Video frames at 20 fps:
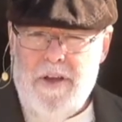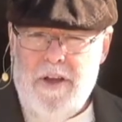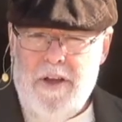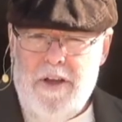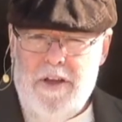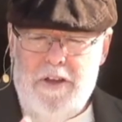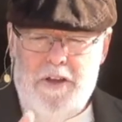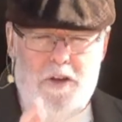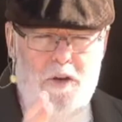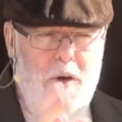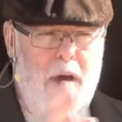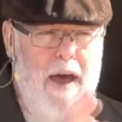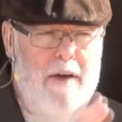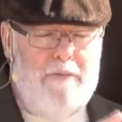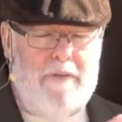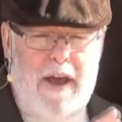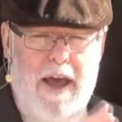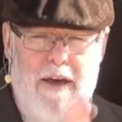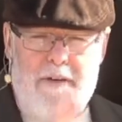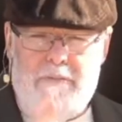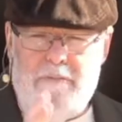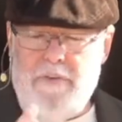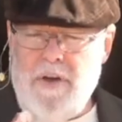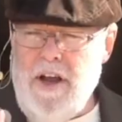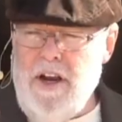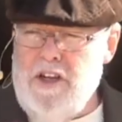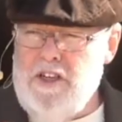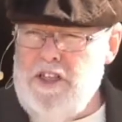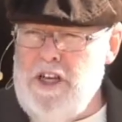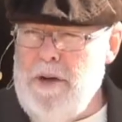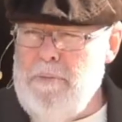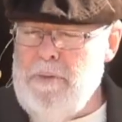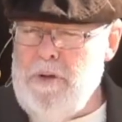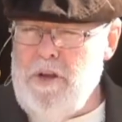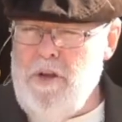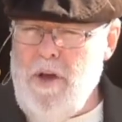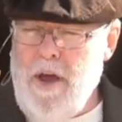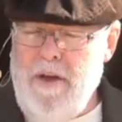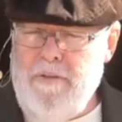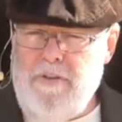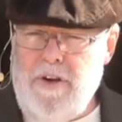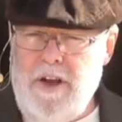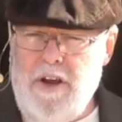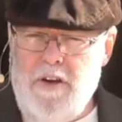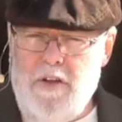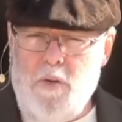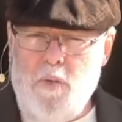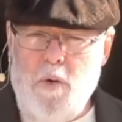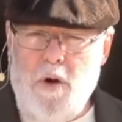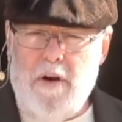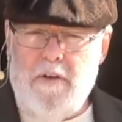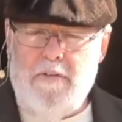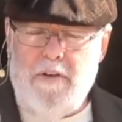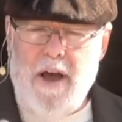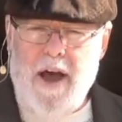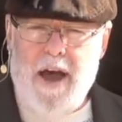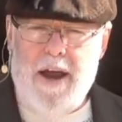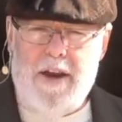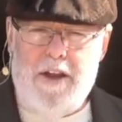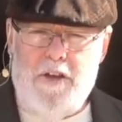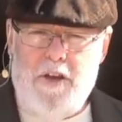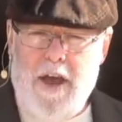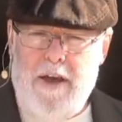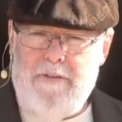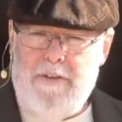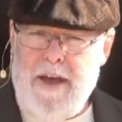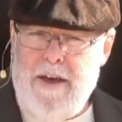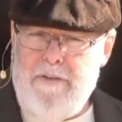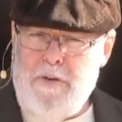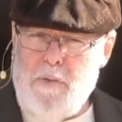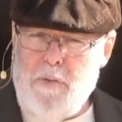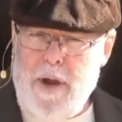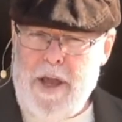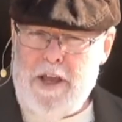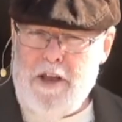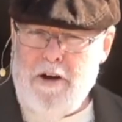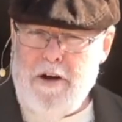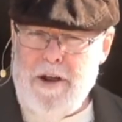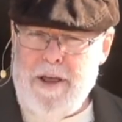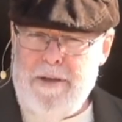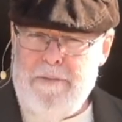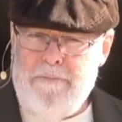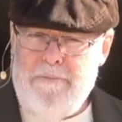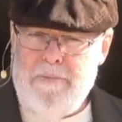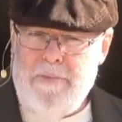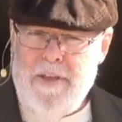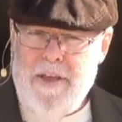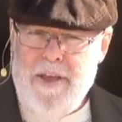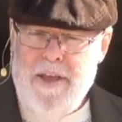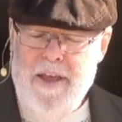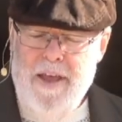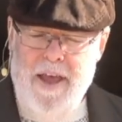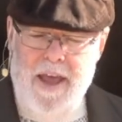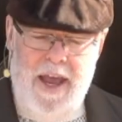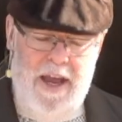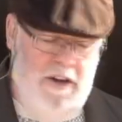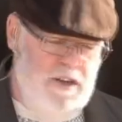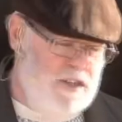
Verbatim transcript: you have to have fellowship and you have to hear the Word of God and you have to have it regularly. And you say,